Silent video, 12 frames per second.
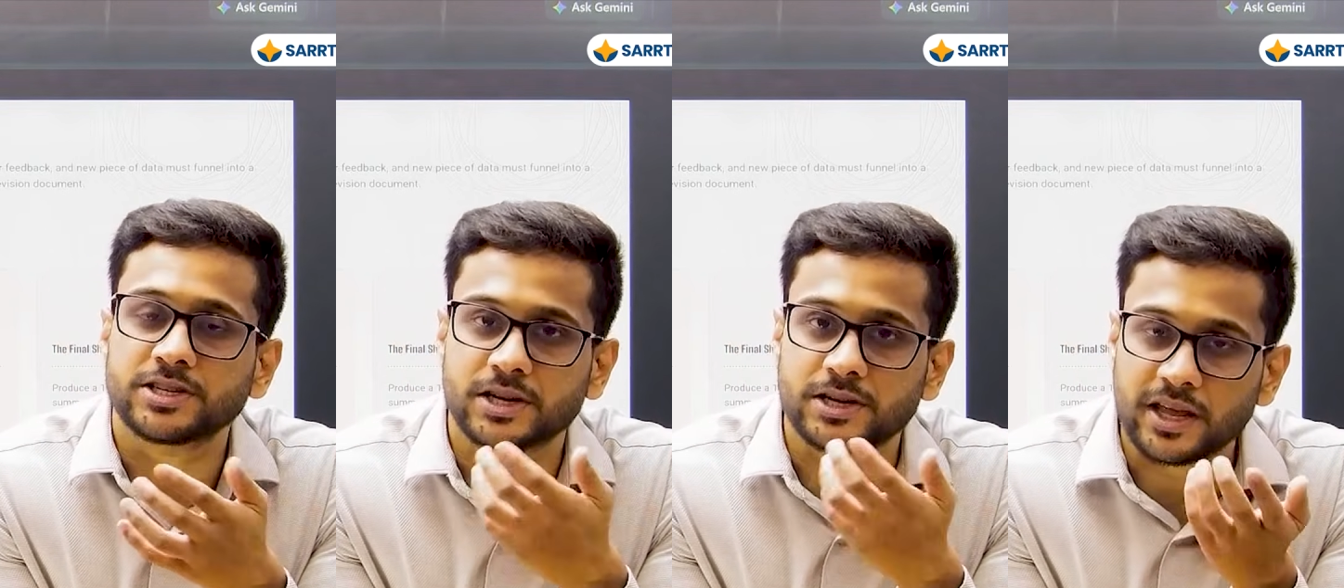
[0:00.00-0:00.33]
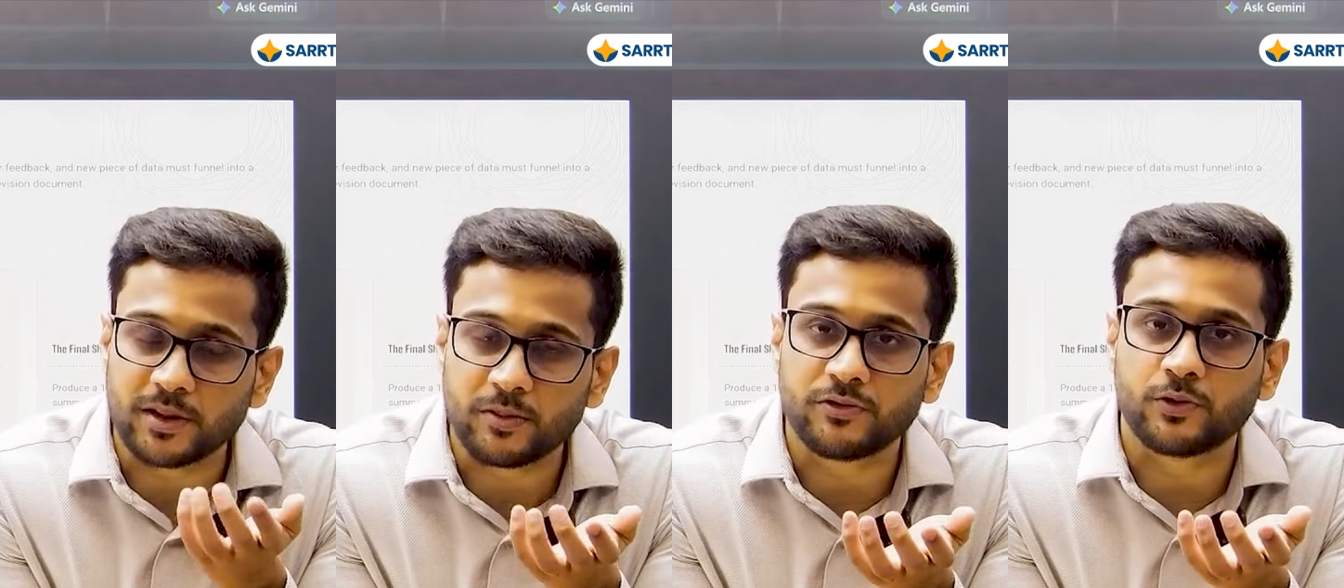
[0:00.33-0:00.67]
a day
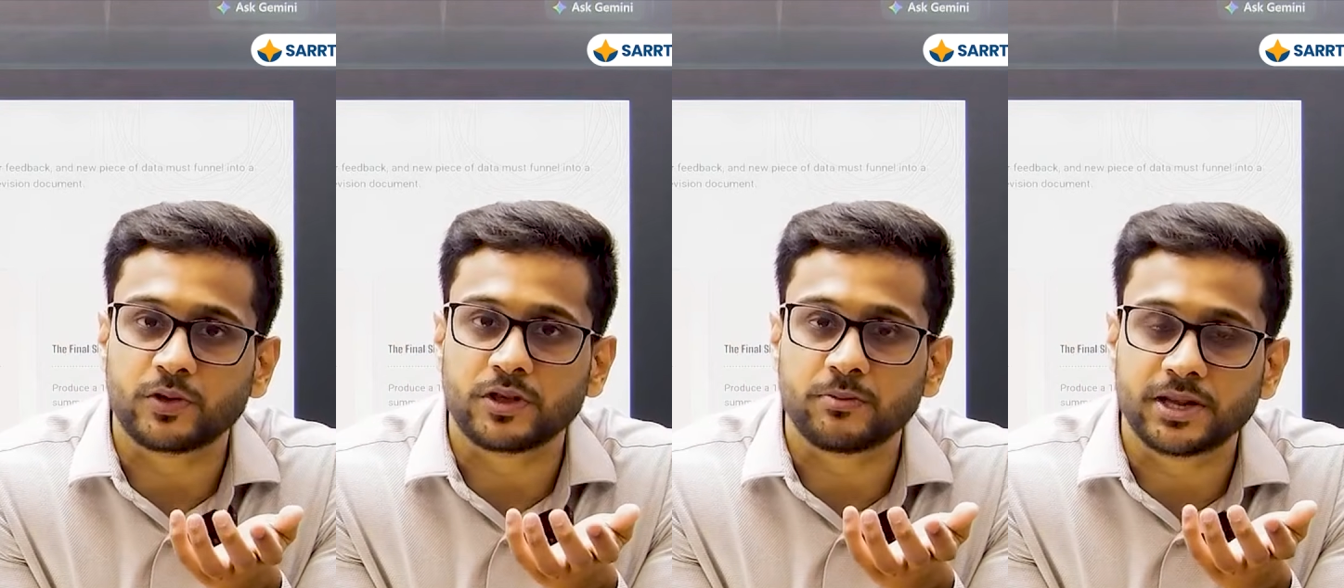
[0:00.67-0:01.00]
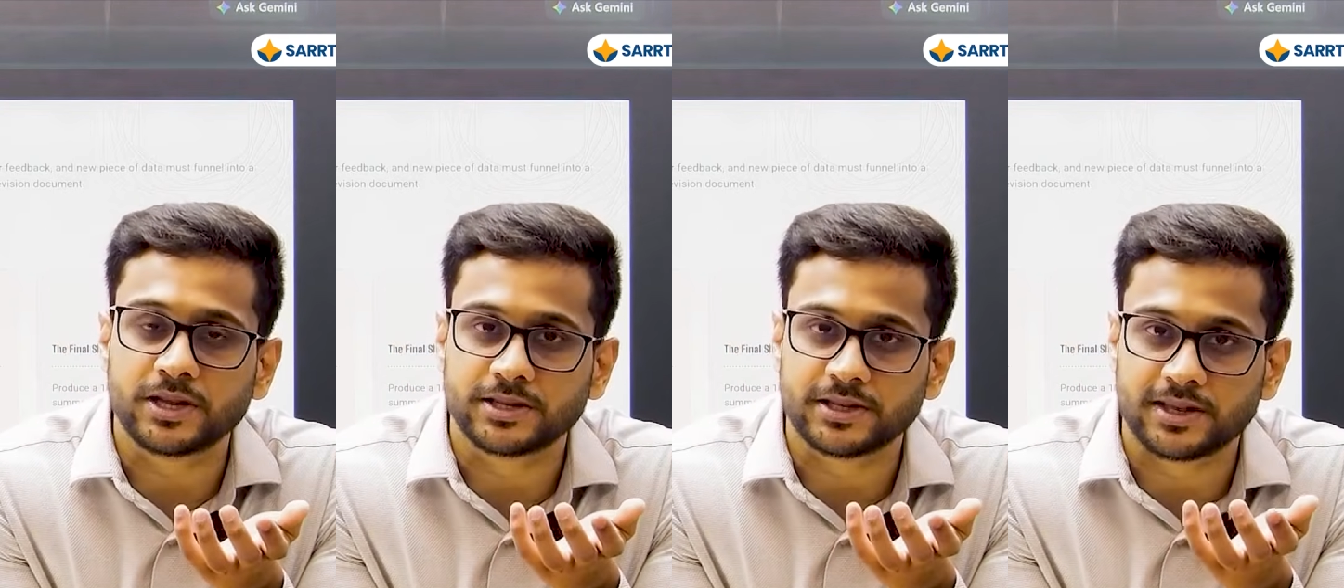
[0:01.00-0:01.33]
before the mains
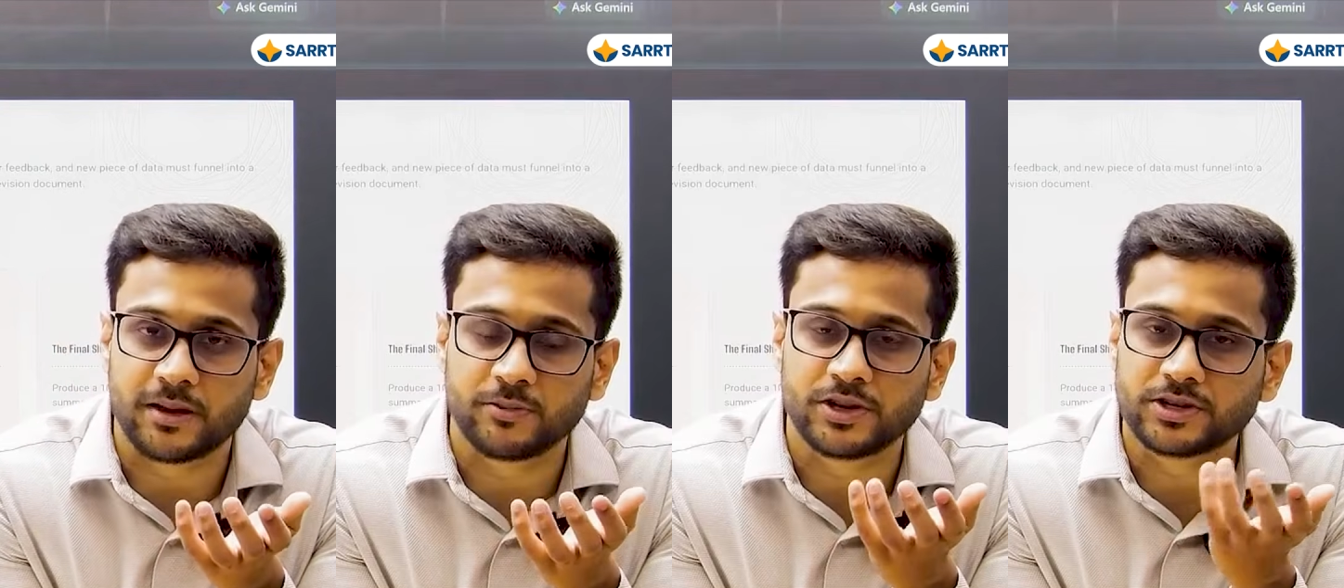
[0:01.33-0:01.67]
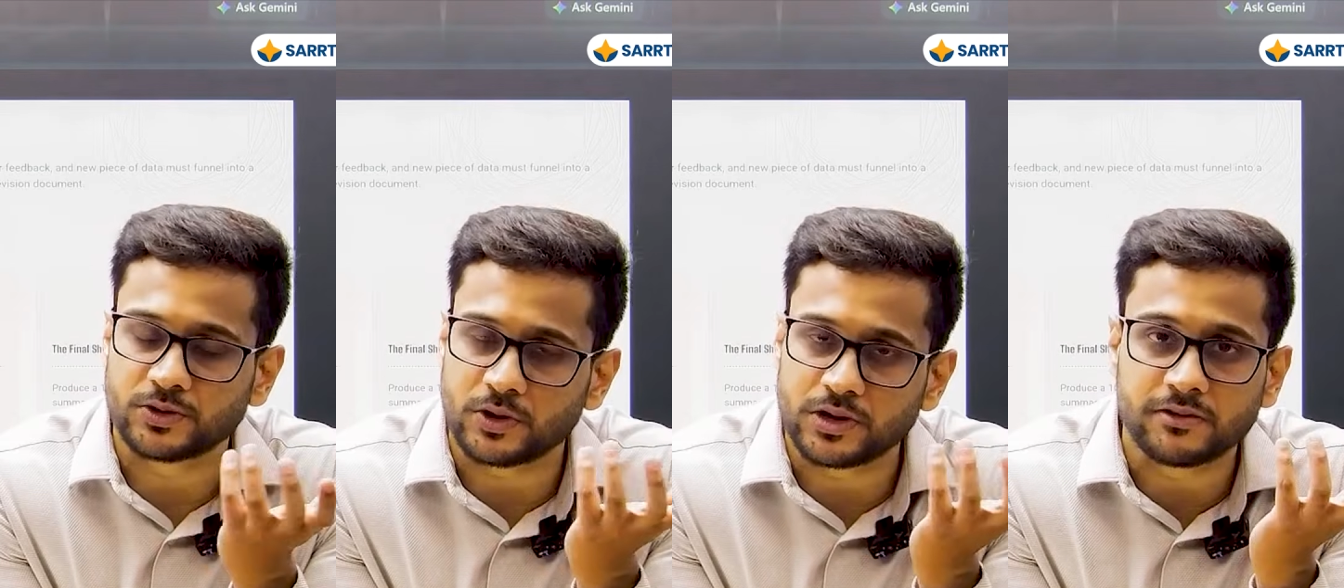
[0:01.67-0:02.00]
examination,
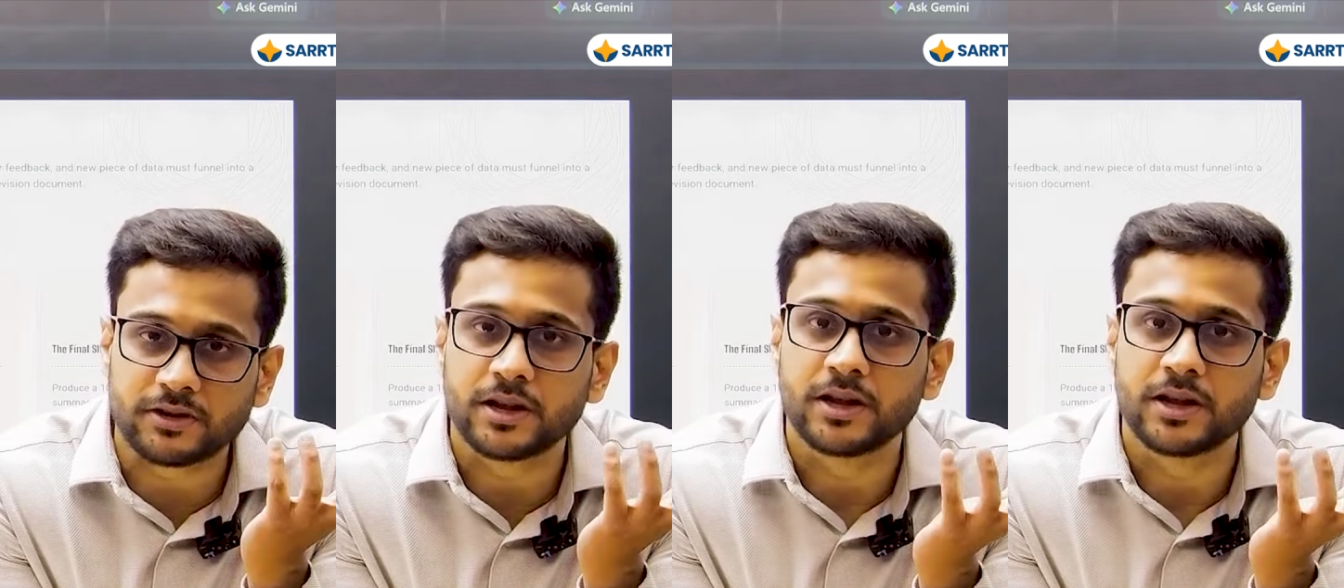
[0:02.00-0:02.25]
or even